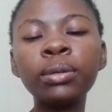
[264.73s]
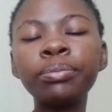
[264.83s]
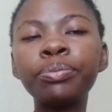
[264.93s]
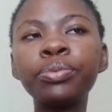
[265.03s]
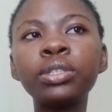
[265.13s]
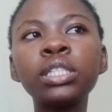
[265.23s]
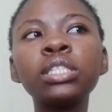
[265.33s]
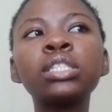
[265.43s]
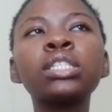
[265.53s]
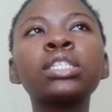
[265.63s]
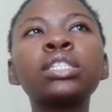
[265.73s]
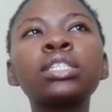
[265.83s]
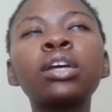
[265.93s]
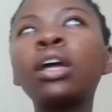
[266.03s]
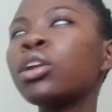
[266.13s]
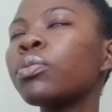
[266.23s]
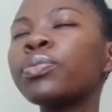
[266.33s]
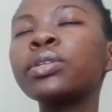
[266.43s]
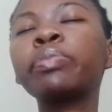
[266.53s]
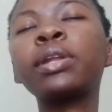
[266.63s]

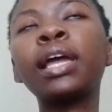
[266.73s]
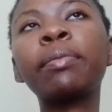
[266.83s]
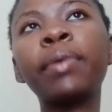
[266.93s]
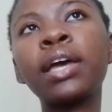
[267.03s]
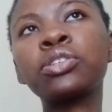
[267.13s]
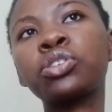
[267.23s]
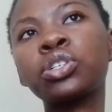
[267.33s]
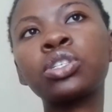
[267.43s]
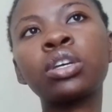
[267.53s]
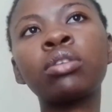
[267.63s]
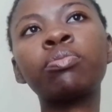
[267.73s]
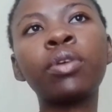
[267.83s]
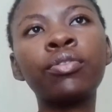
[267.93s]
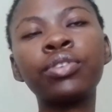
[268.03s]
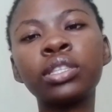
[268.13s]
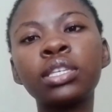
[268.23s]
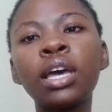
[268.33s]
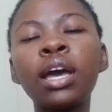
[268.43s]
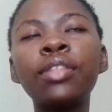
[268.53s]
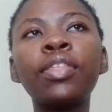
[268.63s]
like pastors and prophets
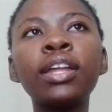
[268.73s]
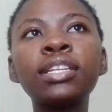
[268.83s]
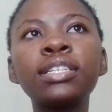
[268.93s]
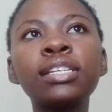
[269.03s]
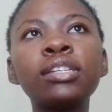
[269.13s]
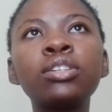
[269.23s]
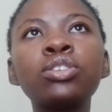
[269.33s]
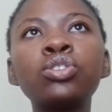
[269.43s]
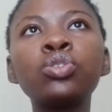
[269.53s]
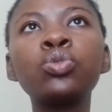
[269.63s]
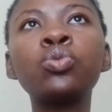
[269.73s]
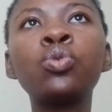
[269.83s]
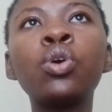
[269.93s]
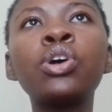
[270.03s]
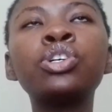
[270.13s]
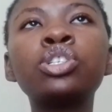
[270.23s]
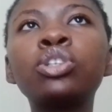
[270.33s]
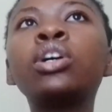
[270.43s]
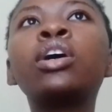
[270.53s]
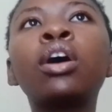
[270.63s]
that tend to
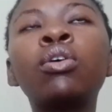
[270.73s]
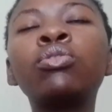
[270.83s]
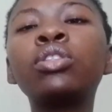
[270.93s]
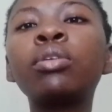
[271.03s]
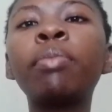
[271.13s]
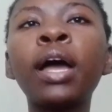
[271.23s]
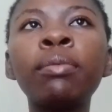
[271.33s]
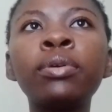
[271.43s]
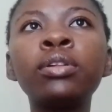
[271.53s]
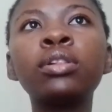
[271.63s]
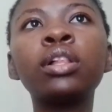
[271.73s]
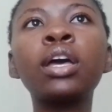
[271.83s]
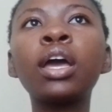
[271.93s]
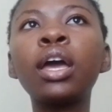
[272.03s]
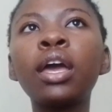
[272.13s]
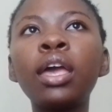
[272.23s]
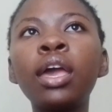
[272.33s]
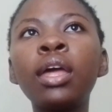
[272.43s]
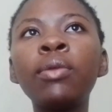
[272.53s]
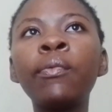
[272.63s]
sugarcoat the Bible.
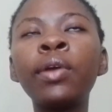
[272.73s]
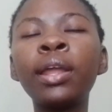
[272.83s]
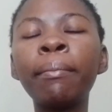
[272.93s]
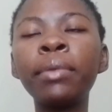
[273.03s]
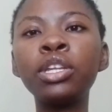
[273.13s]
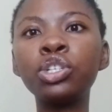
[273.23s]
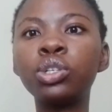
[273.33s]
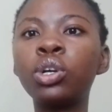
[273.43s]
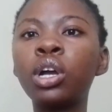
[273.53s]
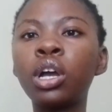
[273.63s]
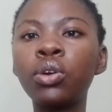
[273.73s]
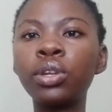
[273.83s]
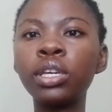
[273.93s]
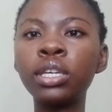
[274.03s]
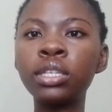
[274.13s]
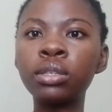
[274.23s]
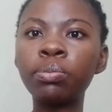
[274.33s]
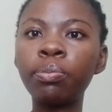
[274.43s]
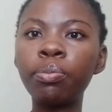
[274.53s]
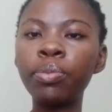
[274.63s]
And when I mean sugarcoat
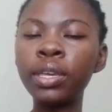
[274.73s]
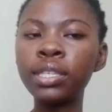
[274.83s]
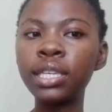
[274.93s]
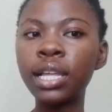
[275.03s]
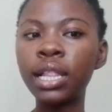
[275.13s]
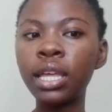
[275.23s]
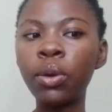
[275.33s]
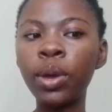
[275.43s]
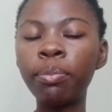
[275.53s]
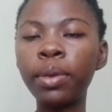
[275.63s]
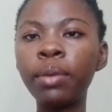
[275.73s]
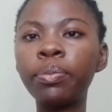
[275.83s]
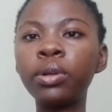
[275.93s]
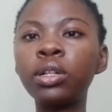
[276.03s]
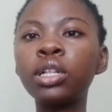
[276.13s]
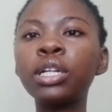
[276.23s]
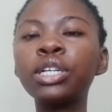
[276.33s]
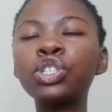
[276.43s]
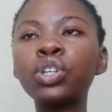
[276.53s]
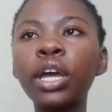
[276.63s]
is basically when people
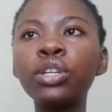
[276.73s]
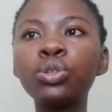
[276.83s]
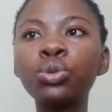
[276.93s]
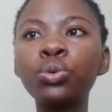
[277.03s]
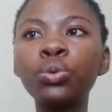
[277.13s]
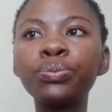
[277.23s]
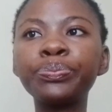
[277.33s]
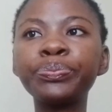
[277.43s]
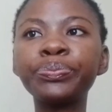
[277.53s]
try to,